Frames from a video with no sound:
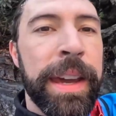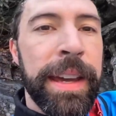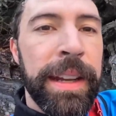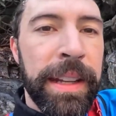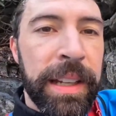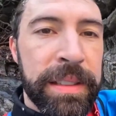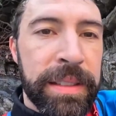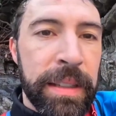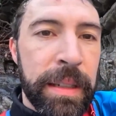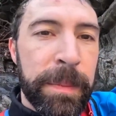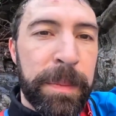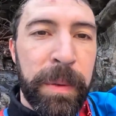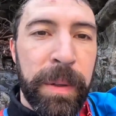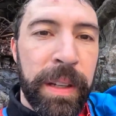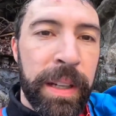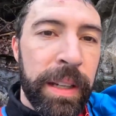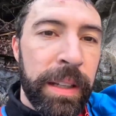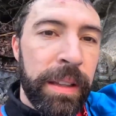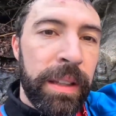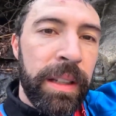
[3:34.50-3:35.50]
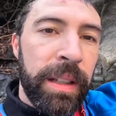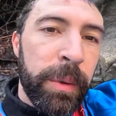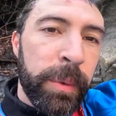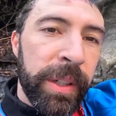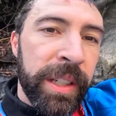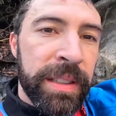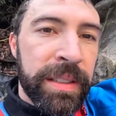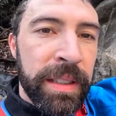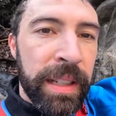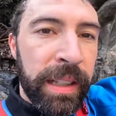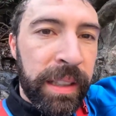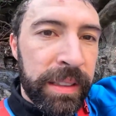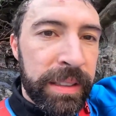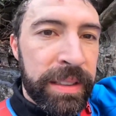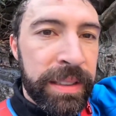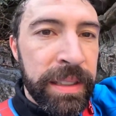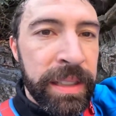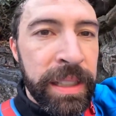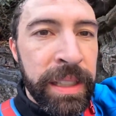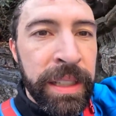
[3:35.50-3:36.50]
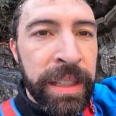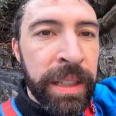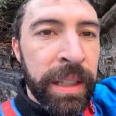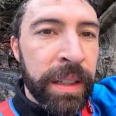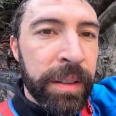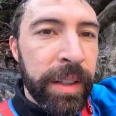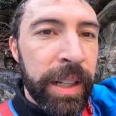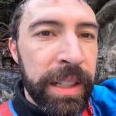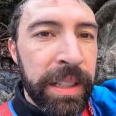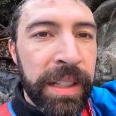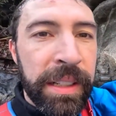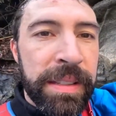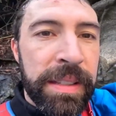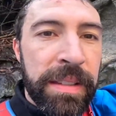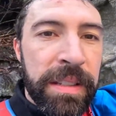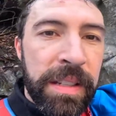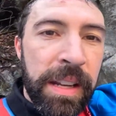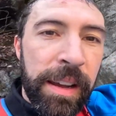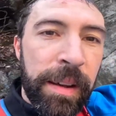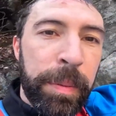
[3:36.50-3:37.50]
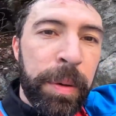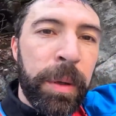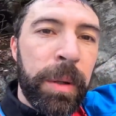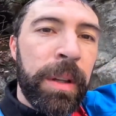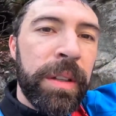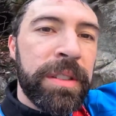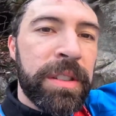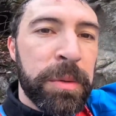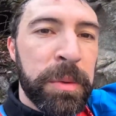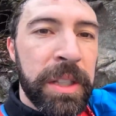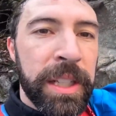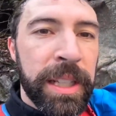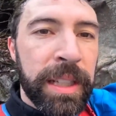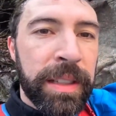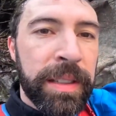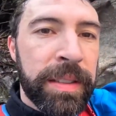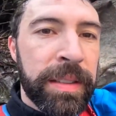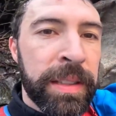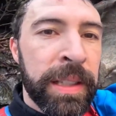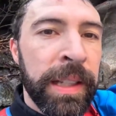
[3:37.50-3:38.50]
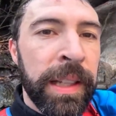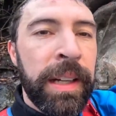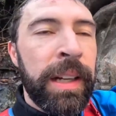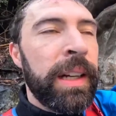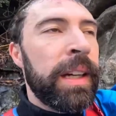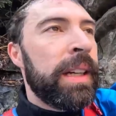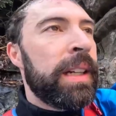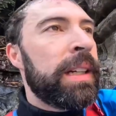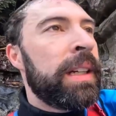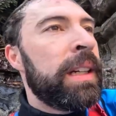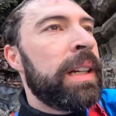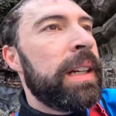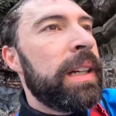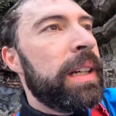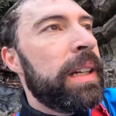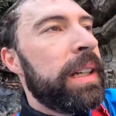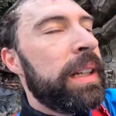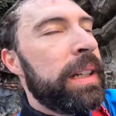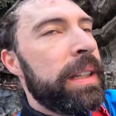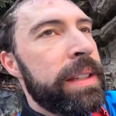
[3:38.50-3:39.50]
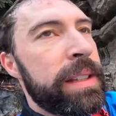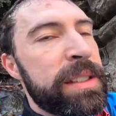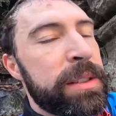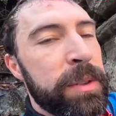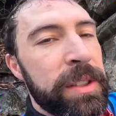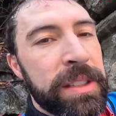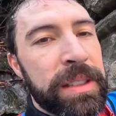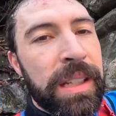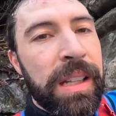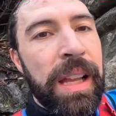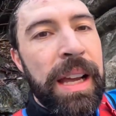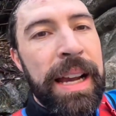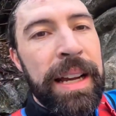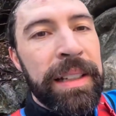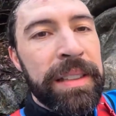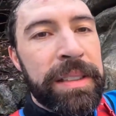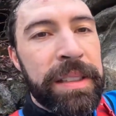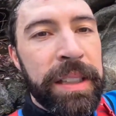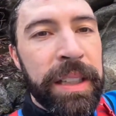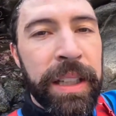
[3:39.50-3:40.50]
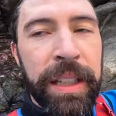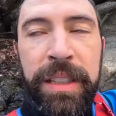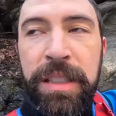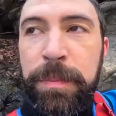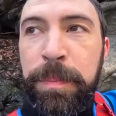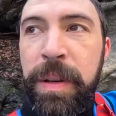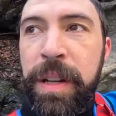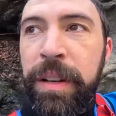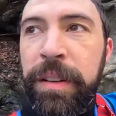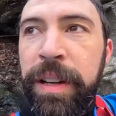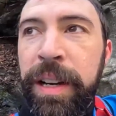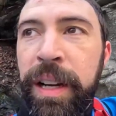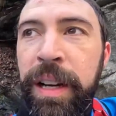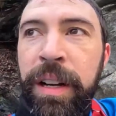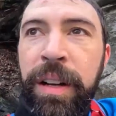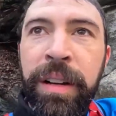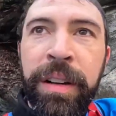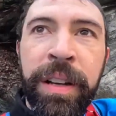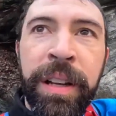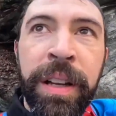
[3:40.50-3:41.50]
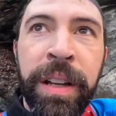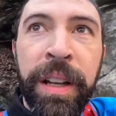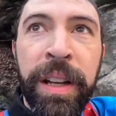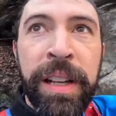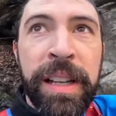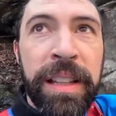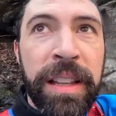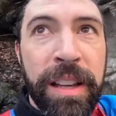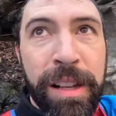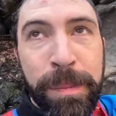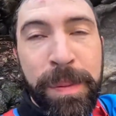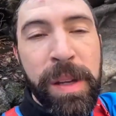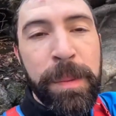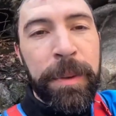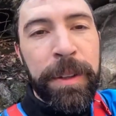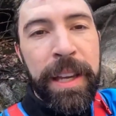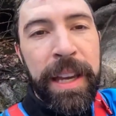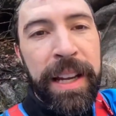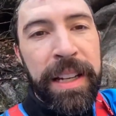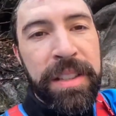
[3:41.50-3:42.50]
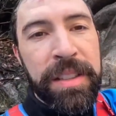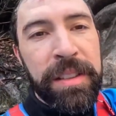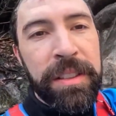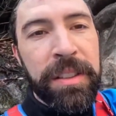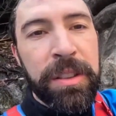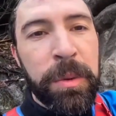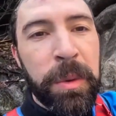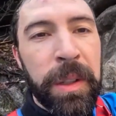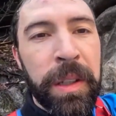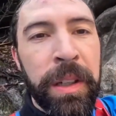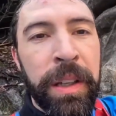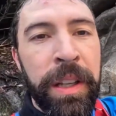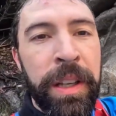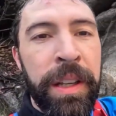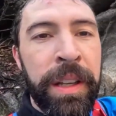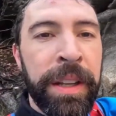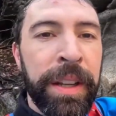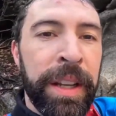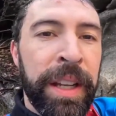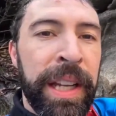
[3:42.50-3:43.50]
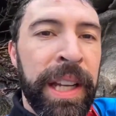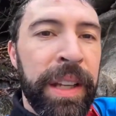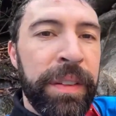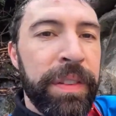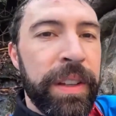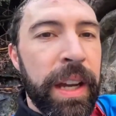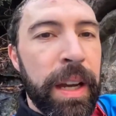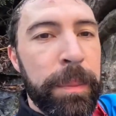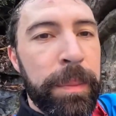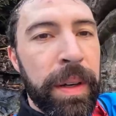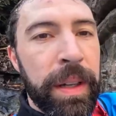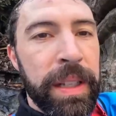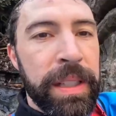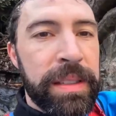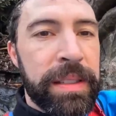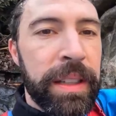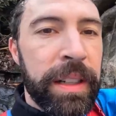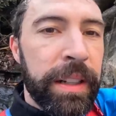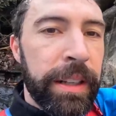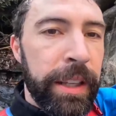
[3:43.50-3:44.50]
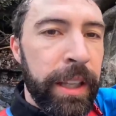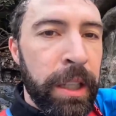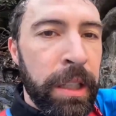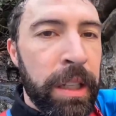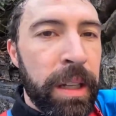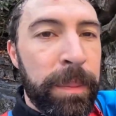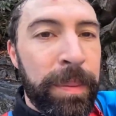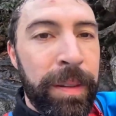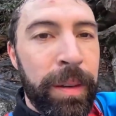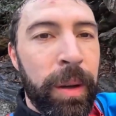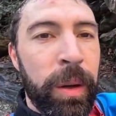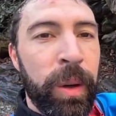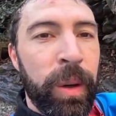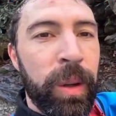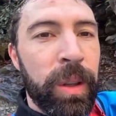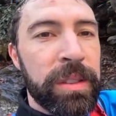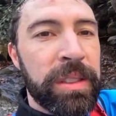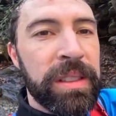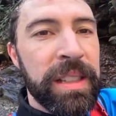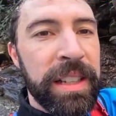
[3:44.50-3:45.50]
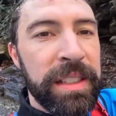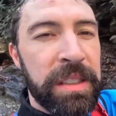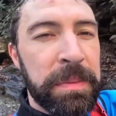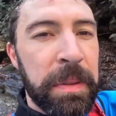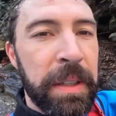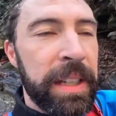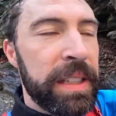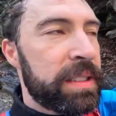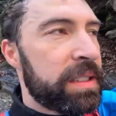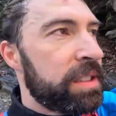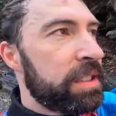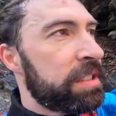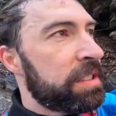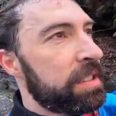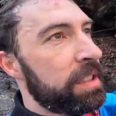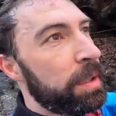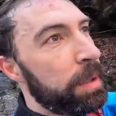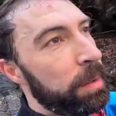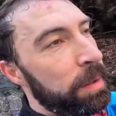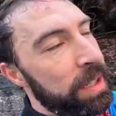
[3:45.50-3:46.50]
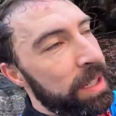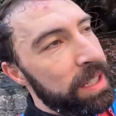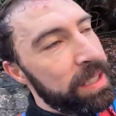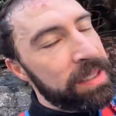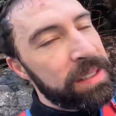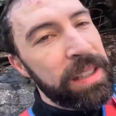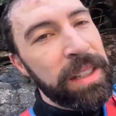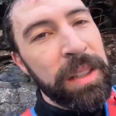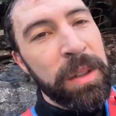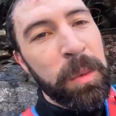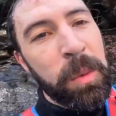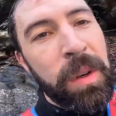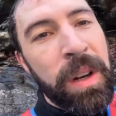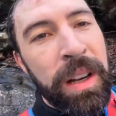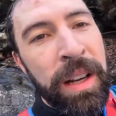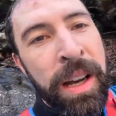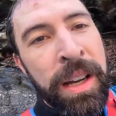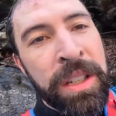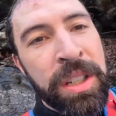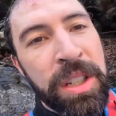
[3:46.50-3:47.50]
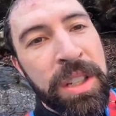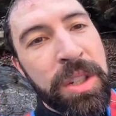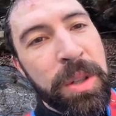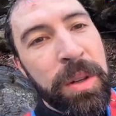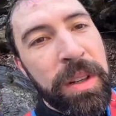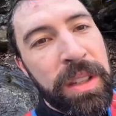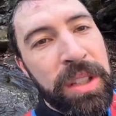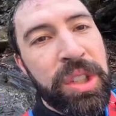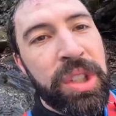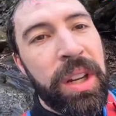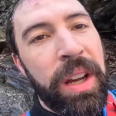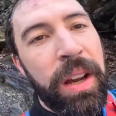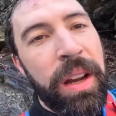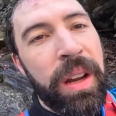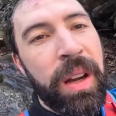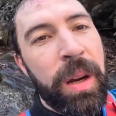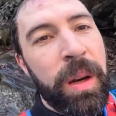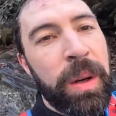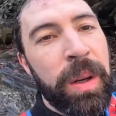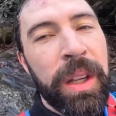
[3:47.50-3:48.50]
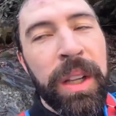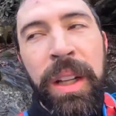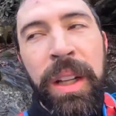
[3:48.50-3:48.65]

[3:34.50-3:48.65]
Next up, we got the Ringside Seating right next to the top hole of Zwigs. This one's a classic. It's been around. A lot of people catch this one. You got buddies that are going to end up in the hole. It's a nice place just to sit and watch, enjoy the show,